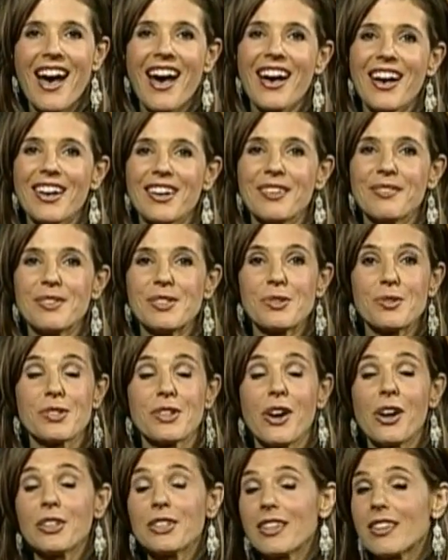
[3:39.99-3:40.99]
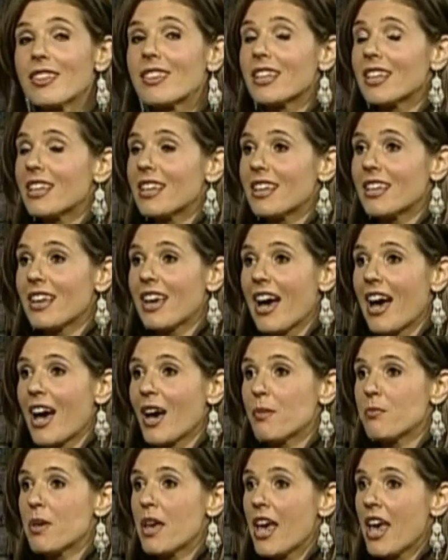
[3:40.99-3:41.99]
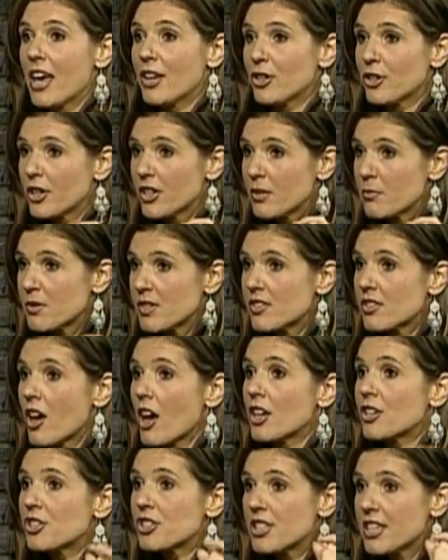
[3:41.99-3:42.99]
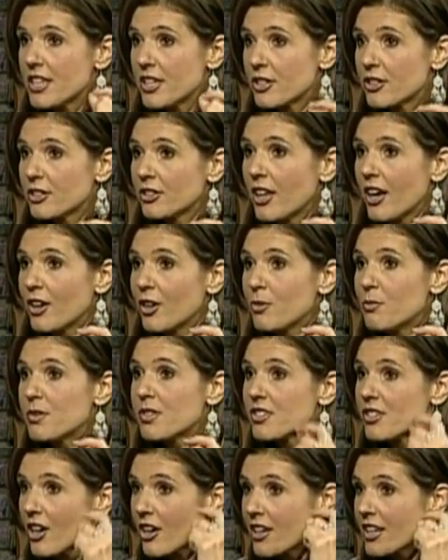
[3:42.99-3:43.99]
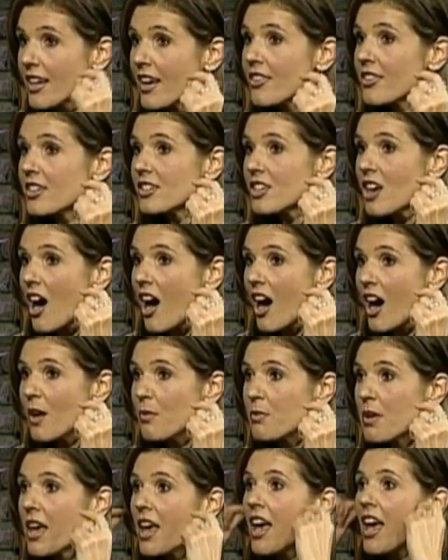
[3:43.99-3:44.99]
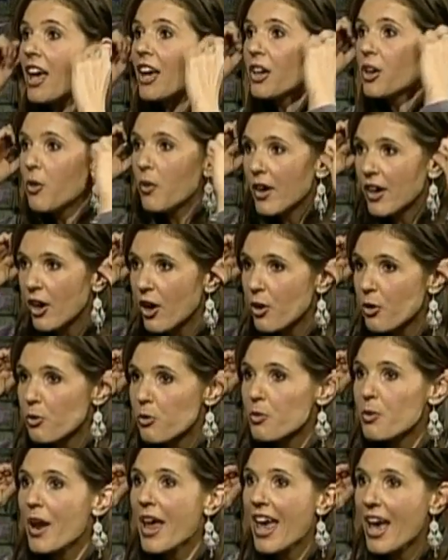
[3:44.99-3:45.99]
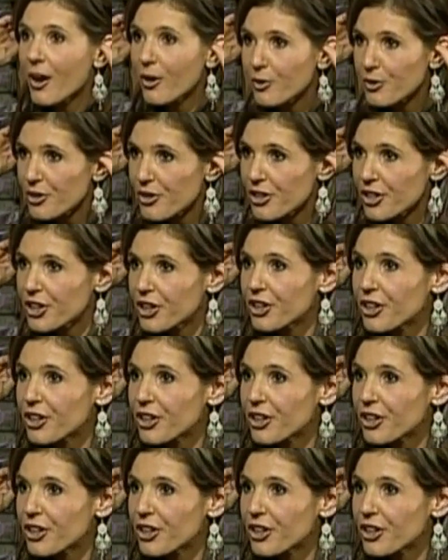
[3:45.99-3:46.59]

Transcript: So it's called a thinking cap. And you're going to massage the earlobe, starting at the top and going around the